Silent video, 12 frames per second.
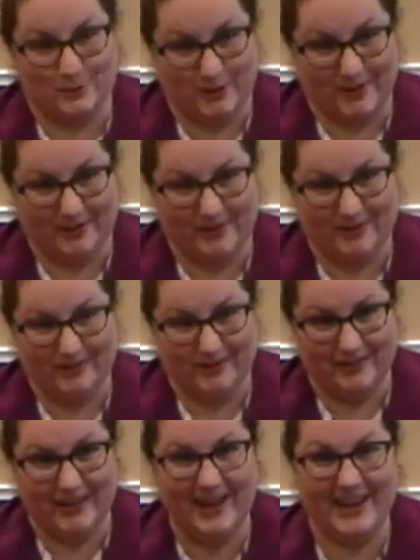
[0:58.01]
written,
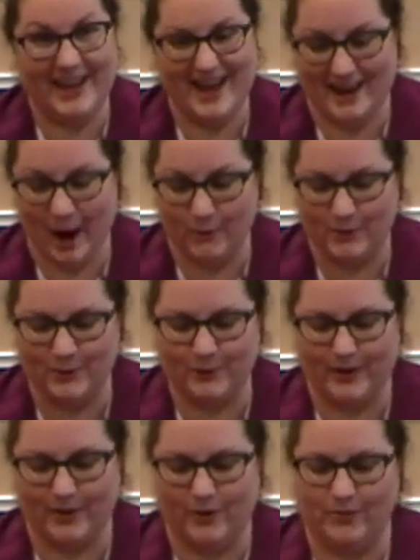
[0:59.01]
and I would do
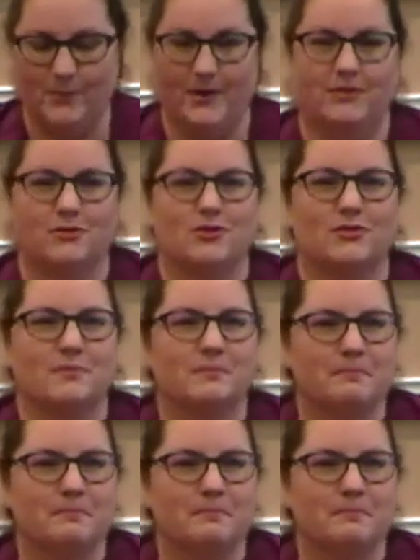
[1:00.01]
that on the bench.